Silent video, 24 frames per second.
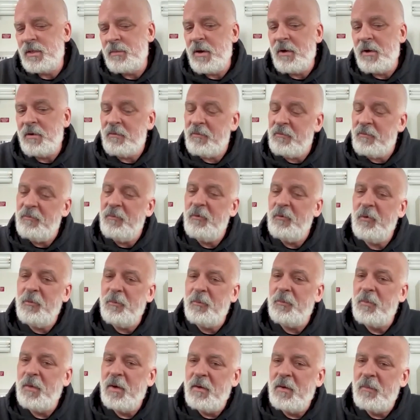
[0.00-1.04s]
amount of
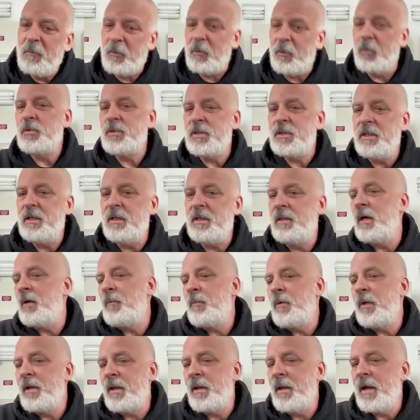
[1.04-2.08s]
food protein that
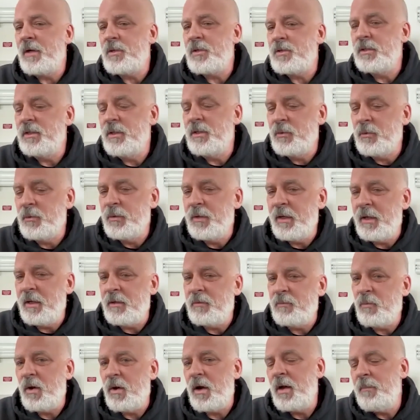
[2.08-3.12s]
we can actually
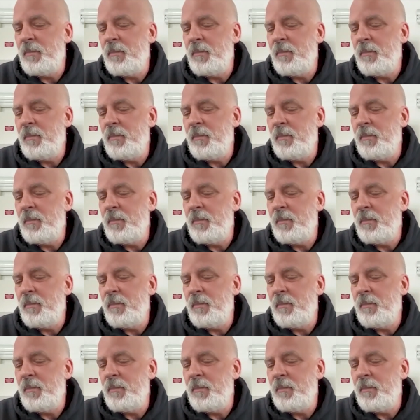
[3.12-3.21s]
create. Why?